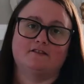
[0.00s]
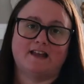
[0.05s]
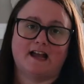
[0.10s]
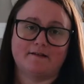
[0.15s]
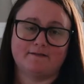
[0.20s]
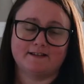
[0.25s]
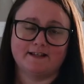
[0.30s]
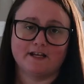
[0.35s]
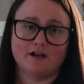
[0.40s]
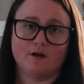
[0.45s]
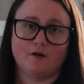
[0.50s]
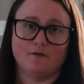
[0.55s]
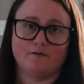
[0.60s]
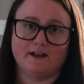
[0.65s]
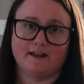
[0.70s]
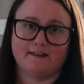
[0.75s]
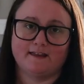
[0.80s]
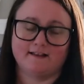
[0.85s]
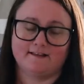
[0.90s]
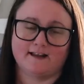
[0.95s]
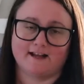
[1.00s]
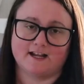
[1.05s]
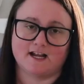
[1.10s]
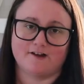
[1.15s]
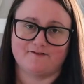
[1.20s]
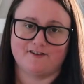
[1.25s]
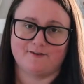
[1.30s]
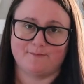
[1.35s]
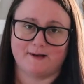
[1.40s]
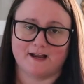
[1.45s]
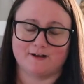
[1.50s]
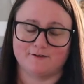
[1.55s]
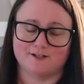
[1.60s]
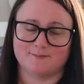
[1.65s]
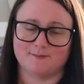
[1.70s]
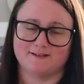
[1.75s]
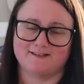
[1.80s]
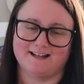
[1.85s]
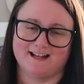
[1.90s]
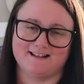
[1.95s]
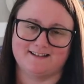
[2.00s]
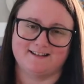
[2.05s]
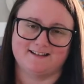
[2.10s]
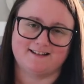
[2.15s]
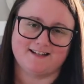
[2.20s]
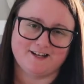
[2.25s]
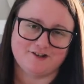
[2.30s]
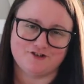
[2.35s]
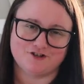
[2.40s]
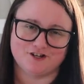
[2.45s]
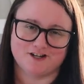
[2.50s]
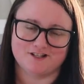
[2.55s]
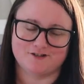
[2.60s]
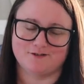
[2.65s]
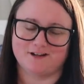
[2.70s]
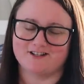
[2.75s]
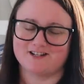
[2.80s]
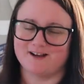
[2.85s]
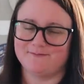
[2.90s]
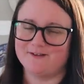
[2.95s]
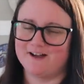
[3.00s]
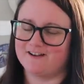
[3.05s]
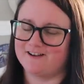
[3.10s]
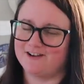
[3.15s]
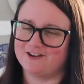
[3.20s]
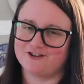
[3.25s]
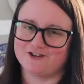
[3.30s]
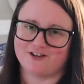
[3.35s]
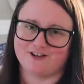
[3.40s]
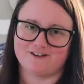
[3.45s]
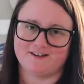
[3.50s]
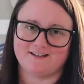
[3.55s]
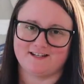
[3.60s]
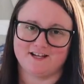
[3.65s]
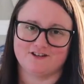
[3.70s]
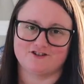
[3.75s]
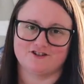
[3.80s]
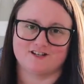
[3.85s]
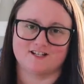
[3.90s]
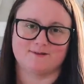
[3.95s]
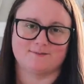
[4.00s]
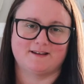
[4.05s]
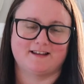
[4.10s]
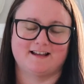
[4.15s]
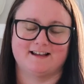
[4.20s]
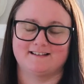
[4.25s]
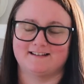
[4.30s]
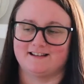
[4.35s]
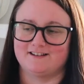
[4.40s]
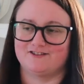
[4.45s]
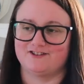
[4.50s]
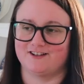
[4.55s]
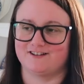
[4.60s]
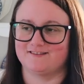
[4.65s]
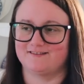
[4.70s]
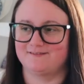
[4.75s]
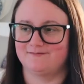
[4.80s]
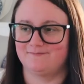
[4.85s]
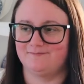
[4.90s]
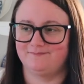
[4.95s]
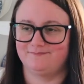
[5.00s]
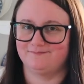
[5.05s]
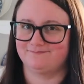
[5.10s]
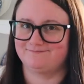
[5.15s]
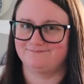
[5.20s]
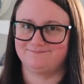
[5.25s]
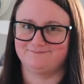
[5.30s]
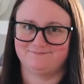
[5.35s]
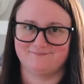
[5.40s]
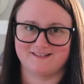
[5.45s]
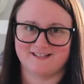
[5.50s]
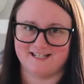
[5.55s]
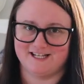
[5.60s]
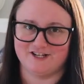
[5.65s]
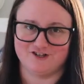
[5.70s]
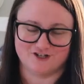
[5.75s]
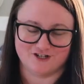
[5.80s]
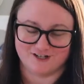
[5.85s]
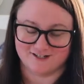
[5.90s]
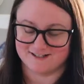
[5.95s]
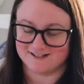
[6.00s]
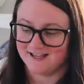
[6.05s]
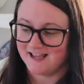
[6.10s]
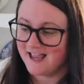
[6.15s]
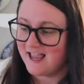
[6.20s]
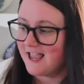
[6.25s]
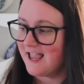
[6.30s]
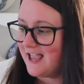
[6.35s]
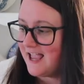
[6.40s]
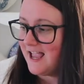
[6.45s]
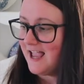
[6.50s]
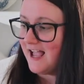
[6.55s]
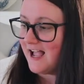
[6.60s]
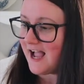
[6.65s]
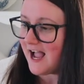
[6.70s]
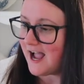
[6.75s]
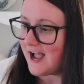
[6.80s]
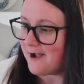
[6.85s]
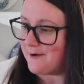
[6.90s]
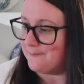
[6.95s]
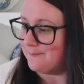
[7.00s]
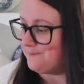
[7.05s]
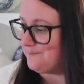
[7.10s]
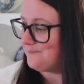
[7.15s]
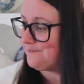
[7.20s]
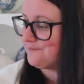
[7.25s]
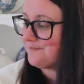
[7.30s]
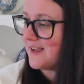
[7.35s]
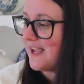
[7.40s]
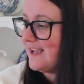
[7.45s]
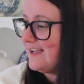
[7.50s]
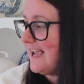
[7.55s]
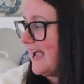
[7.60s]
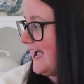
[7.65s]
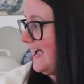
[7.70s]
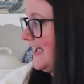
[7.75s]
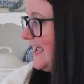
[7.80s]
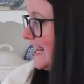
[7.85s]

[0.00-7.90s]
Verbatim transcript: so that was the only thing that I got from Michael's besides the t-shirts, which I'm not going to show you the t-shirts because it's just t-shirts. Um, yeah,